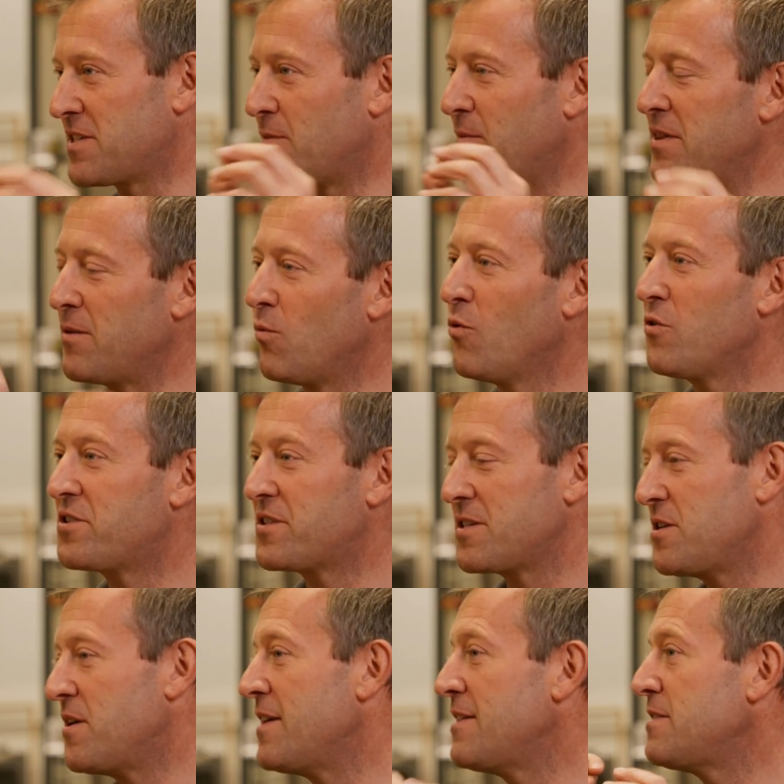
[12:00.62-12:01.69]
So when the water,
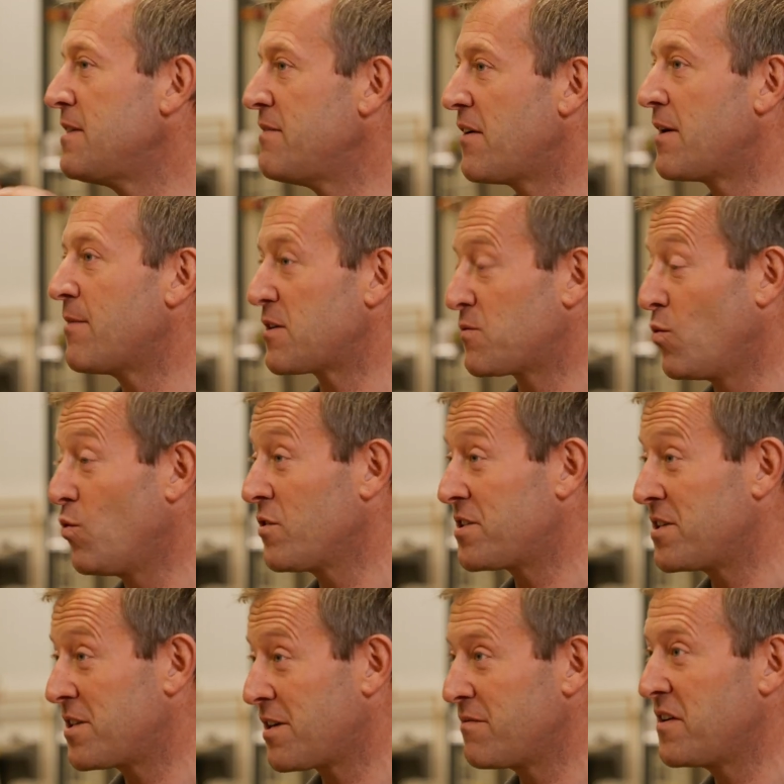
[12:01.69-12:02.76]
you don't need very much
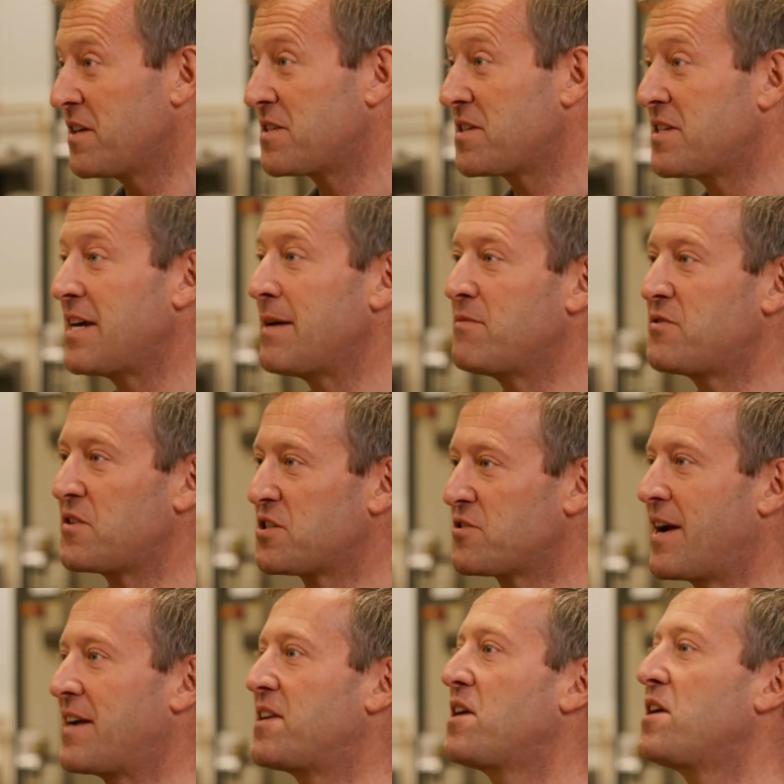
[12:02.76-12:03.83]
water to convert to steam to extract a